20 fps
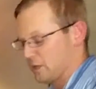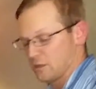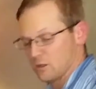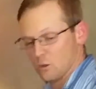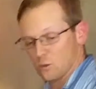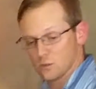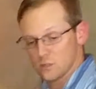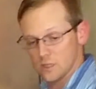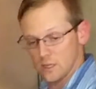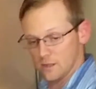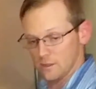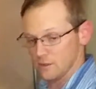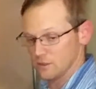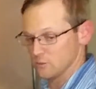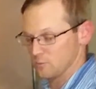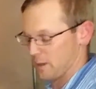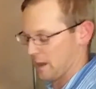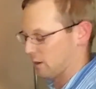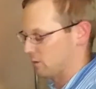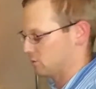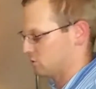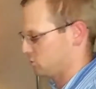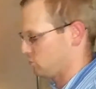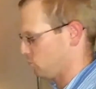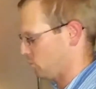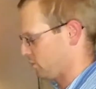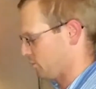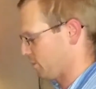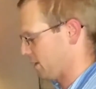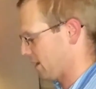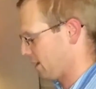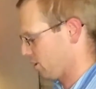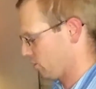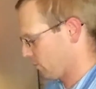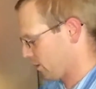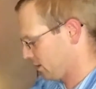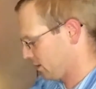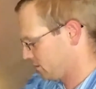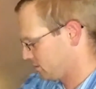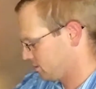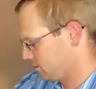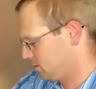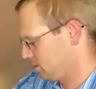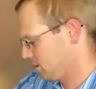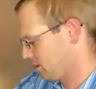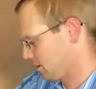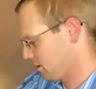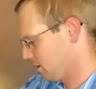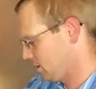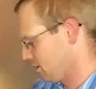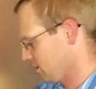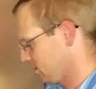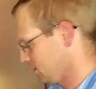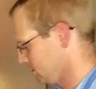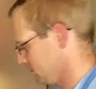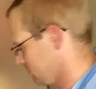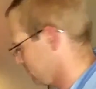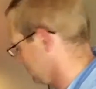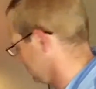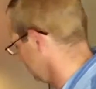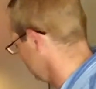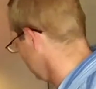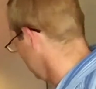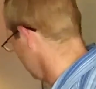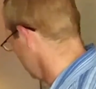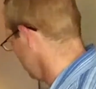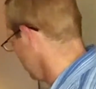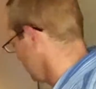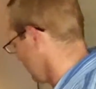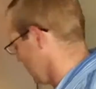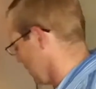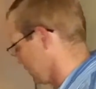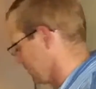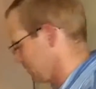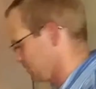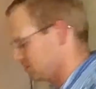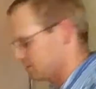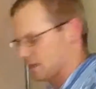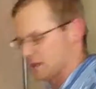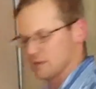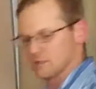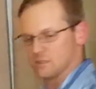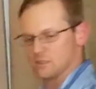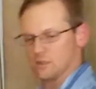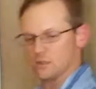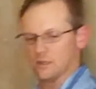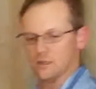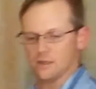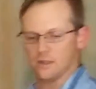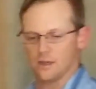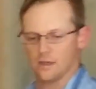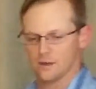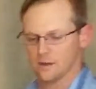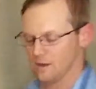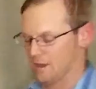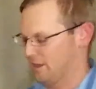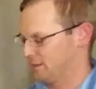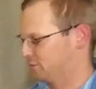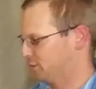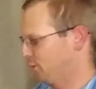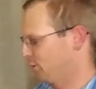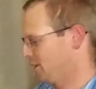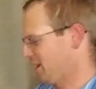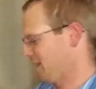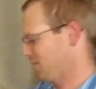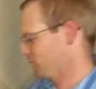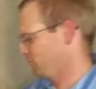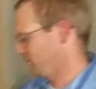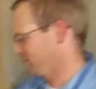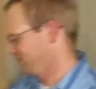putting those in this pouch with my airways, because I think it's kind of silly that I don't have